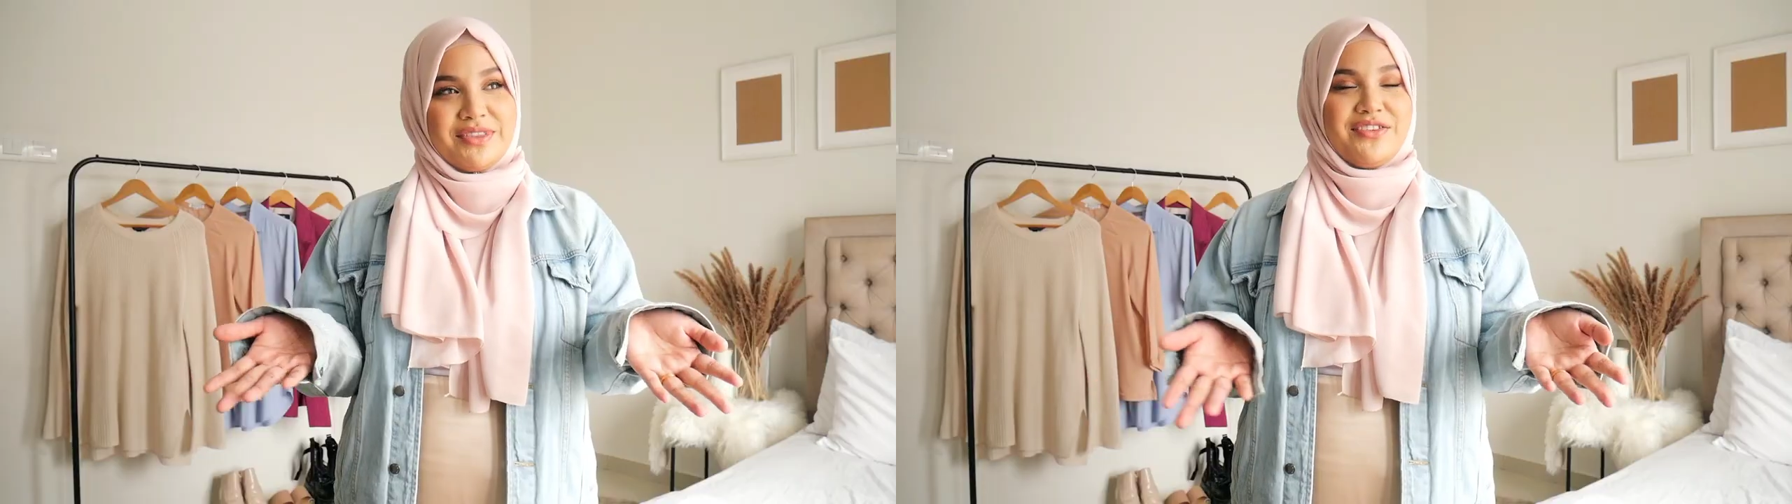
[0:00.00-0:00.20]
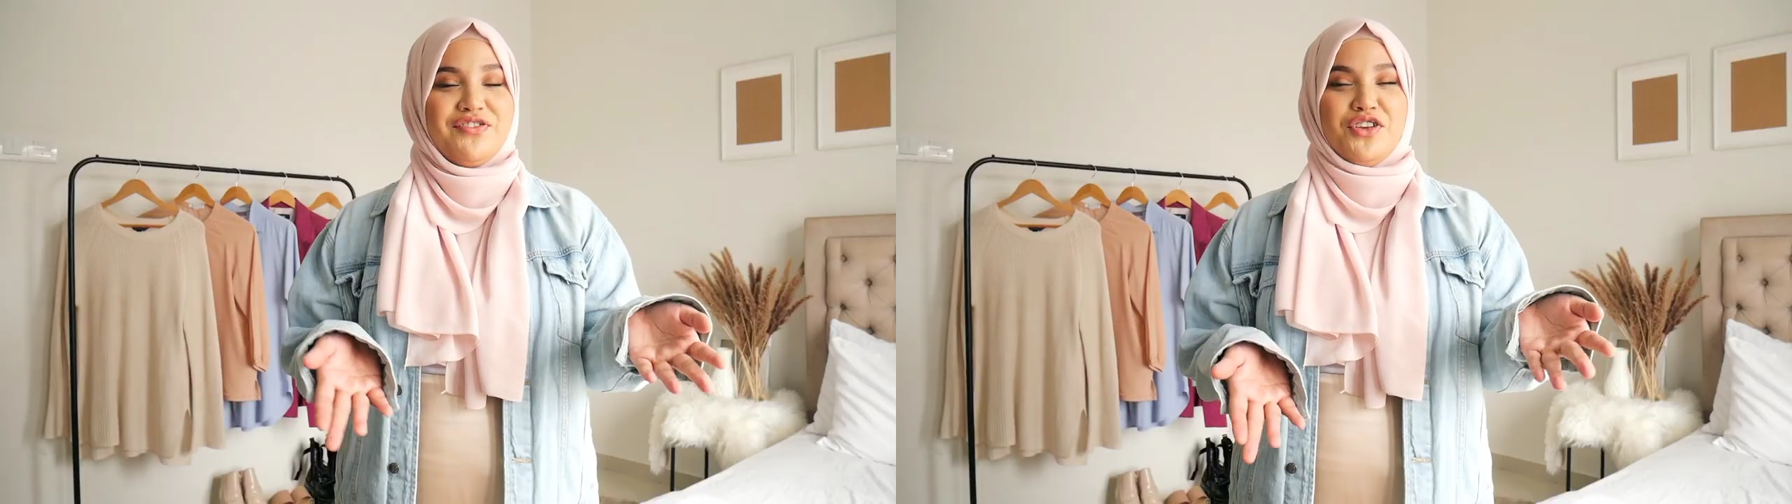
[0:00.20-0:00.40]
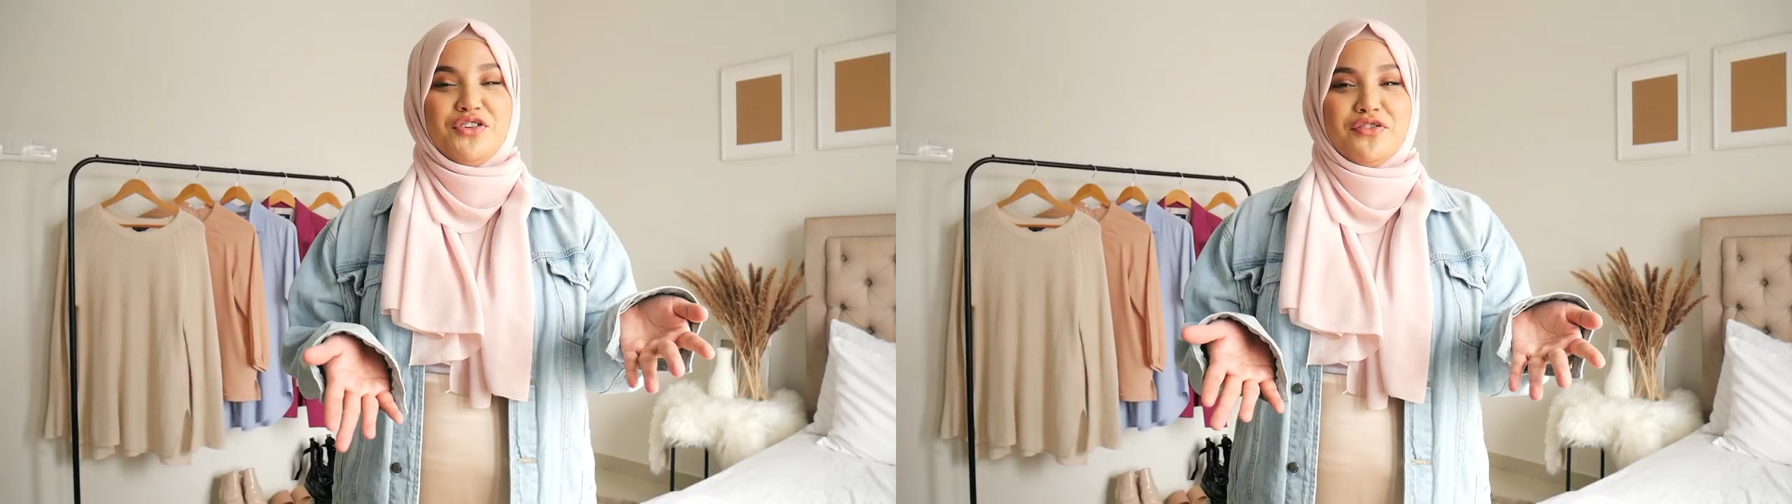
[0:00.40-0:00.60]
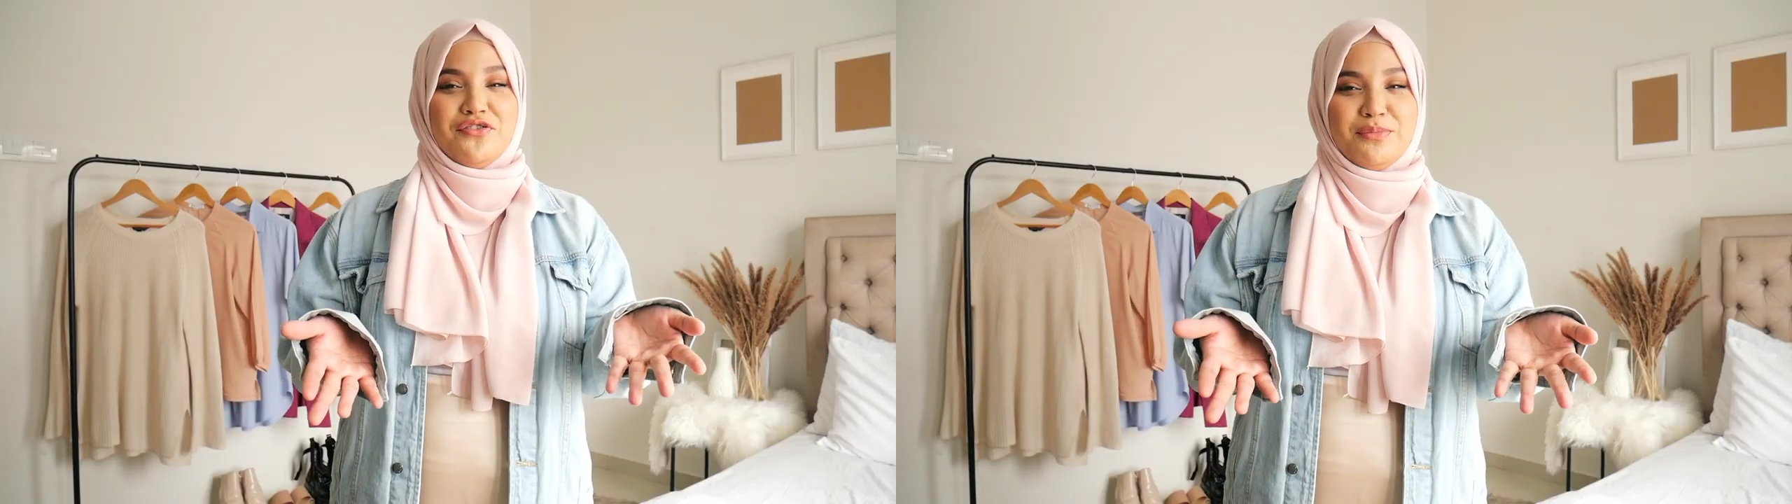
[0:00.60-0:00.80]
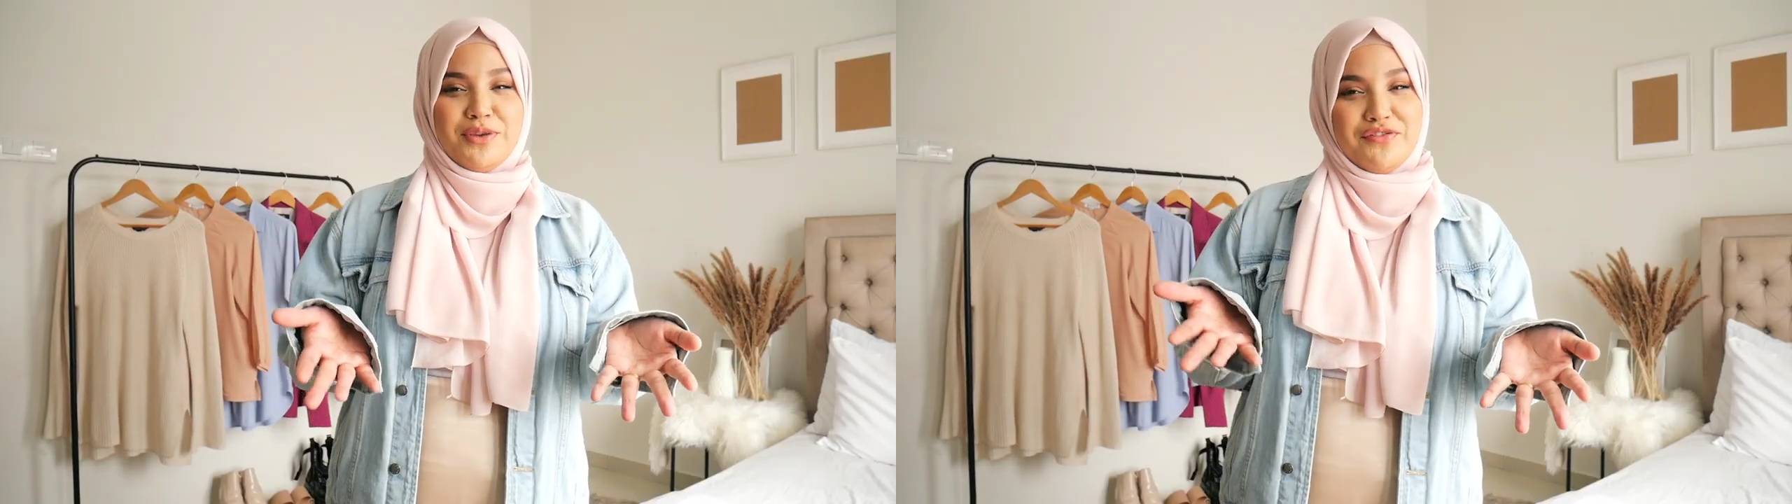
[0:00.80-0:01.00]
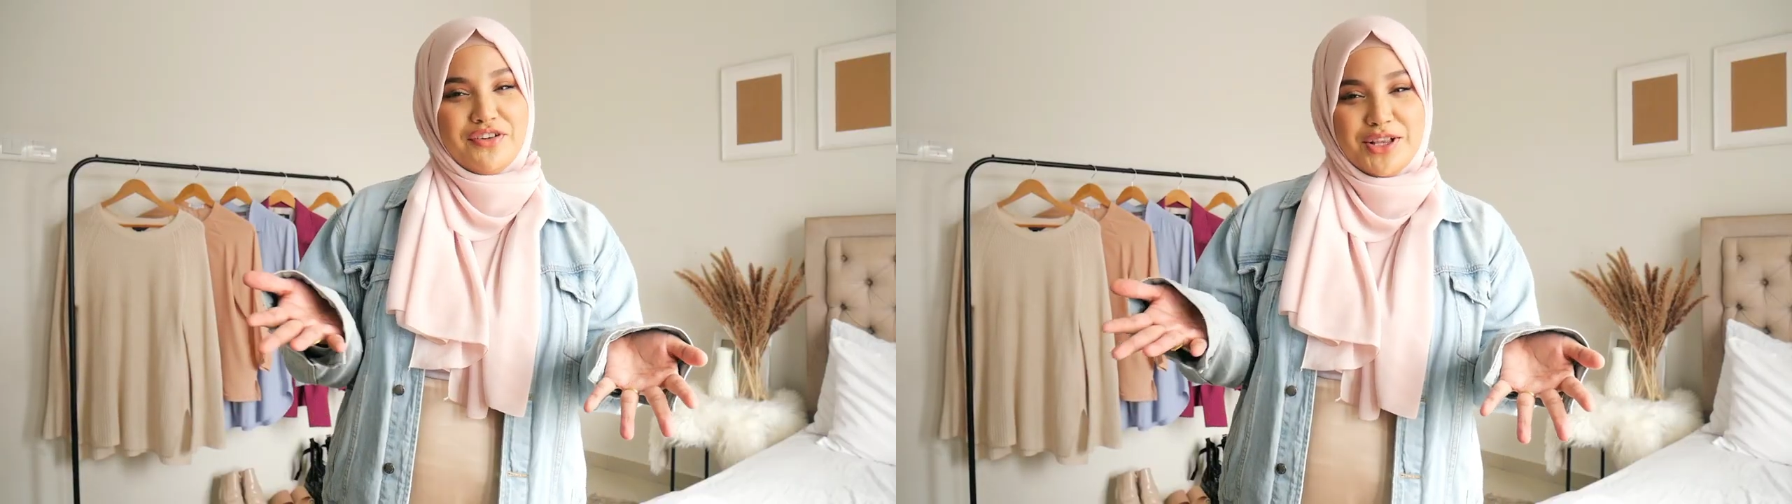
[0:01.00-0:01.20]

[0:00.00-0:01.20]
If you've been